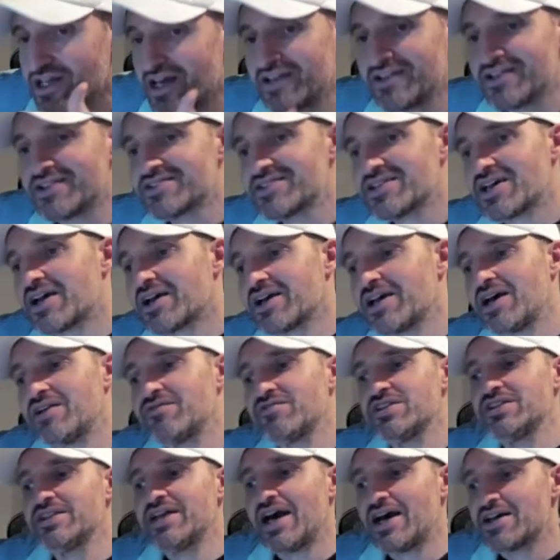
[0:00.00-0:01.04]
uh, and the
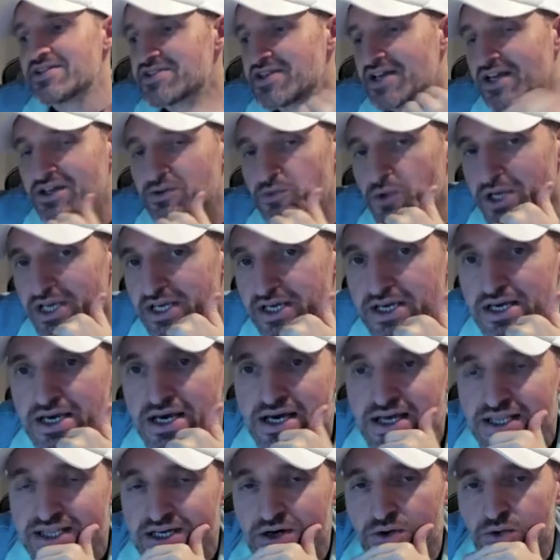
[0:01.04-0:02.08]
tech-heavy NASDAQ we,
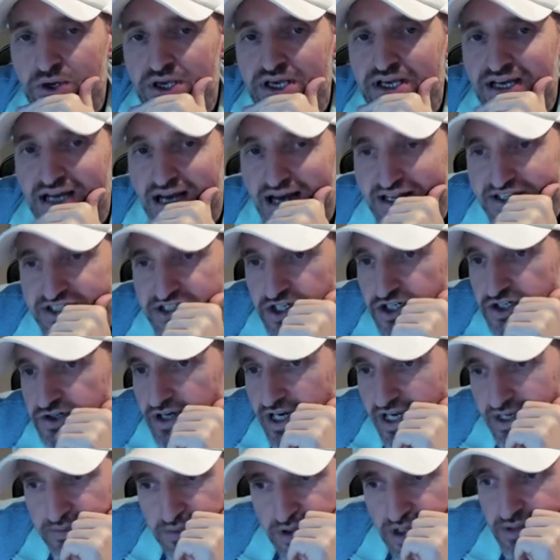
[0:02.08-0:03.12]
that we
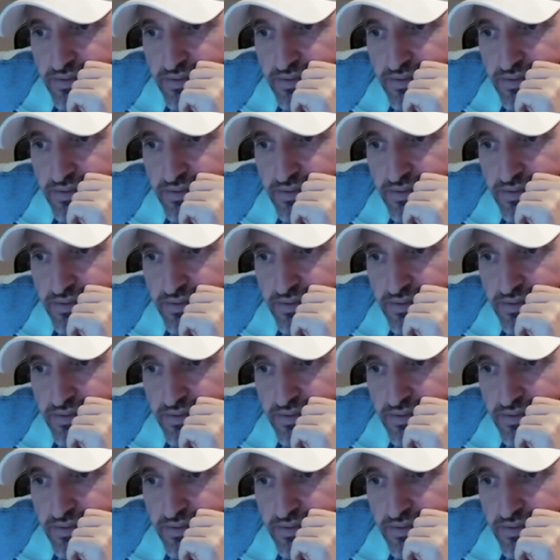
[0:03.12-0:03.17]
concentrate